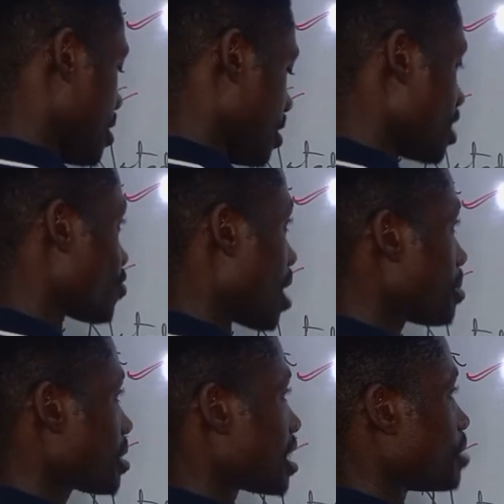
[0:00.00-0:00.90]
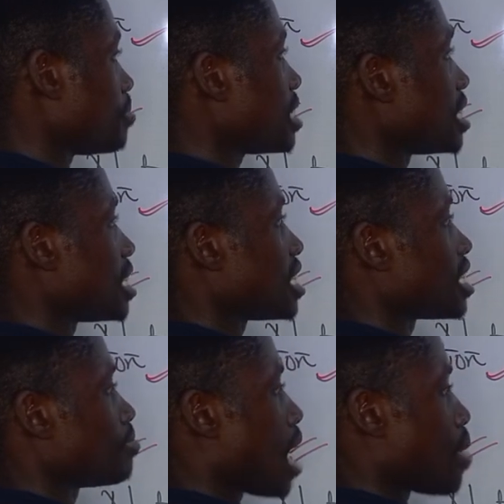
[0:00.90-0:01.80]
describe set B
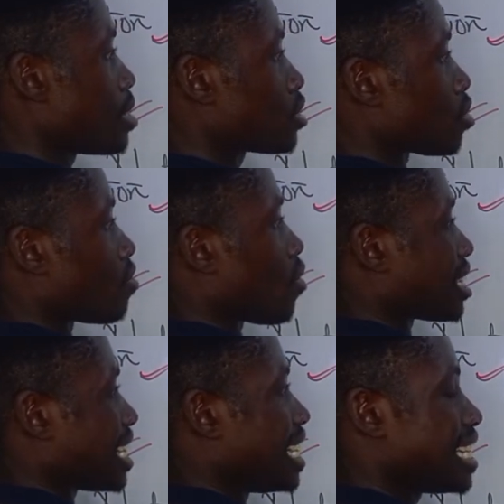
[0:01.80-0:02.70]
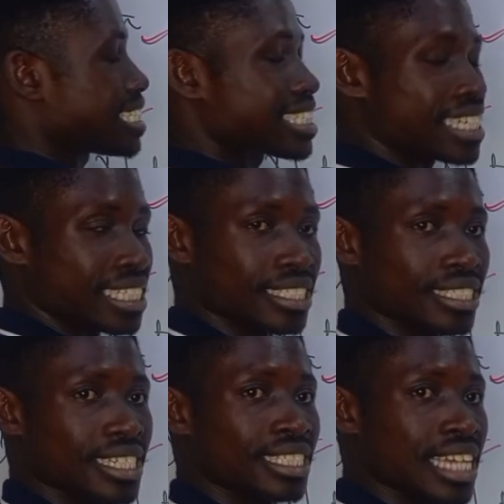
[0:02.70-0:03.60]
by means of listing
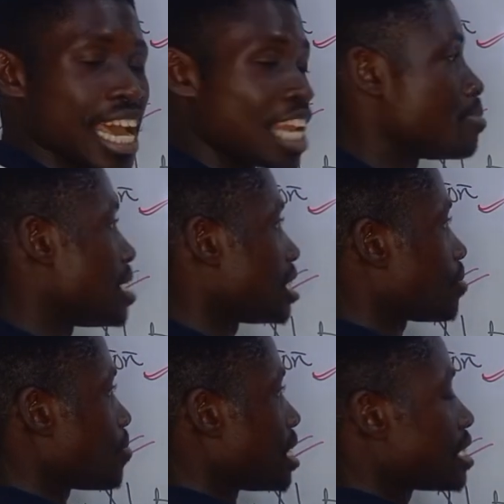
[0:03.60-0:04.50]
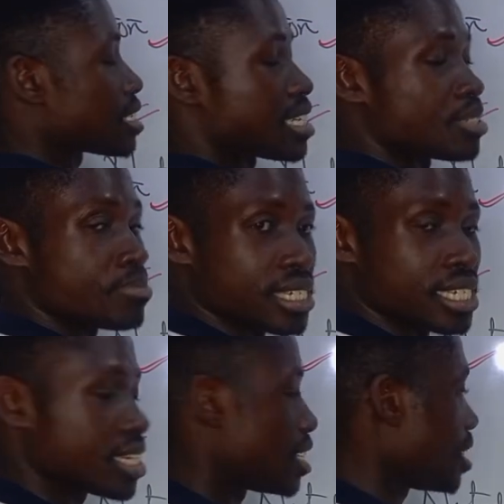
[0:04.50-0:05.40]
the element within set B.